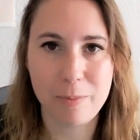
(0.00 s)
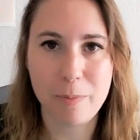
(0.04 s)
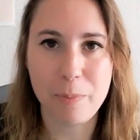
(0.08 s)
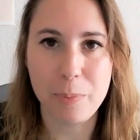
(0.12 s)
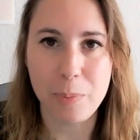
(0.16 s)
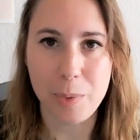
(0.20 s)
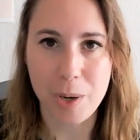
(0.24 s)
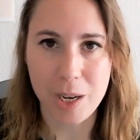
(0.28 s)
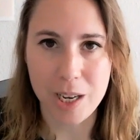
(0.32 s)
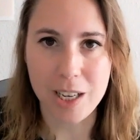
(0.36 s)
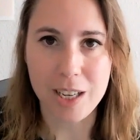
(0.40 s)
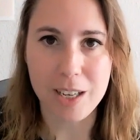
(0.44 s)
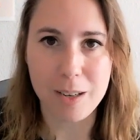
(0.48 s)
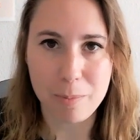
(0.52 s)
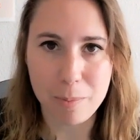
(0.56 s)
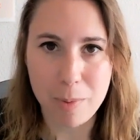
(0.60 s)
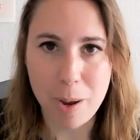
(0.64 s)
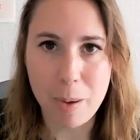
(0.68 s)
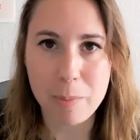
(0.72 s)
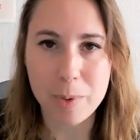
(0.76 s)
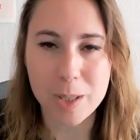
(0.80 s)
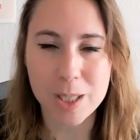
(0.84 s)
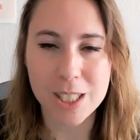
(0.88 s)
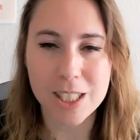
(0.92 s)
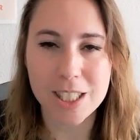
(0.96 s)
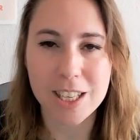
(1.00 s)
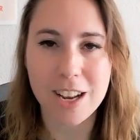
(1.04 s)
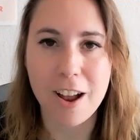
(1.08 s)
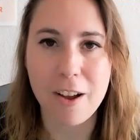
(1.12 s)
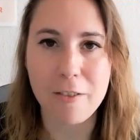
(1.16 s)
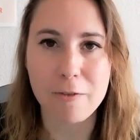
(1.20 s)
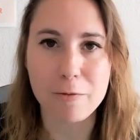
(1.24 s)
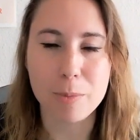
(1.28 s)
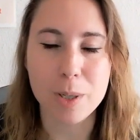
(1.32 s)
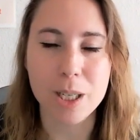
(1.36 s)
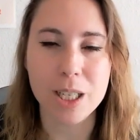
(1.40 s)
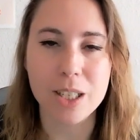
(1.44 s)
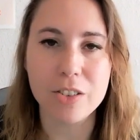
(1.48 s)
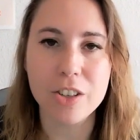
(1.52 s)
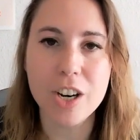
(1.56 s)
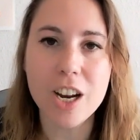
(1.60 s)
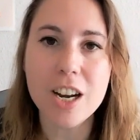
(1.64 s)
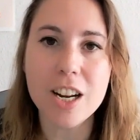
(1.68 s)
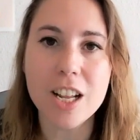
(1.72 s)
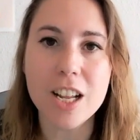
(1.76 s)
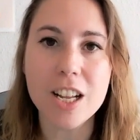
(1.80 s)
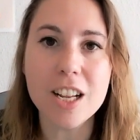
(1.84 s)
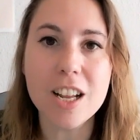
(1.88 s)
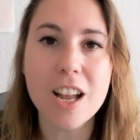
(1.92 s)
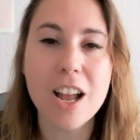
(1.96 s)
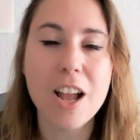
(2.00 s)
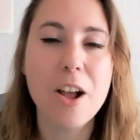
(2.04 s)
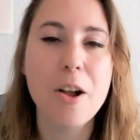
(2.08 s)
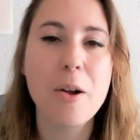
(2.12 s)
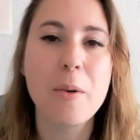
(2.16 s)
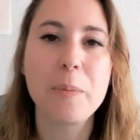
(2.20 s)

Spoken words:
my members have been creating.